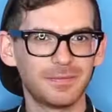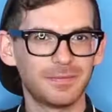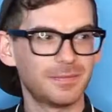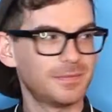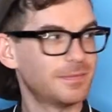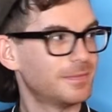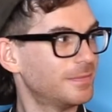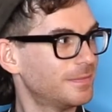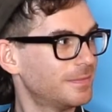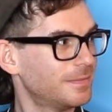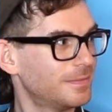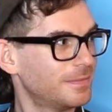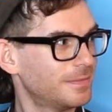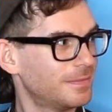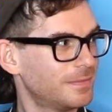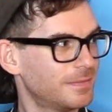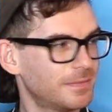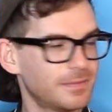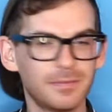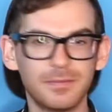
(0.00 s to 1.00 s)

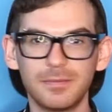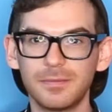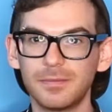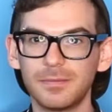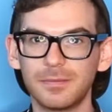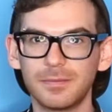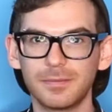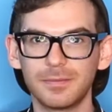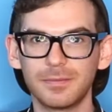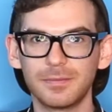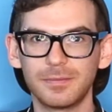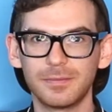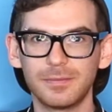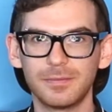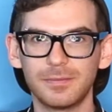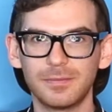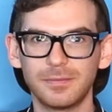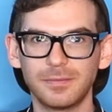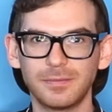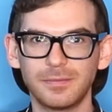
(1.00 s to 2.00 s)

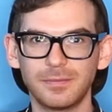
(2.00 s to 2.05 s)
No words are spoken by the person on screen.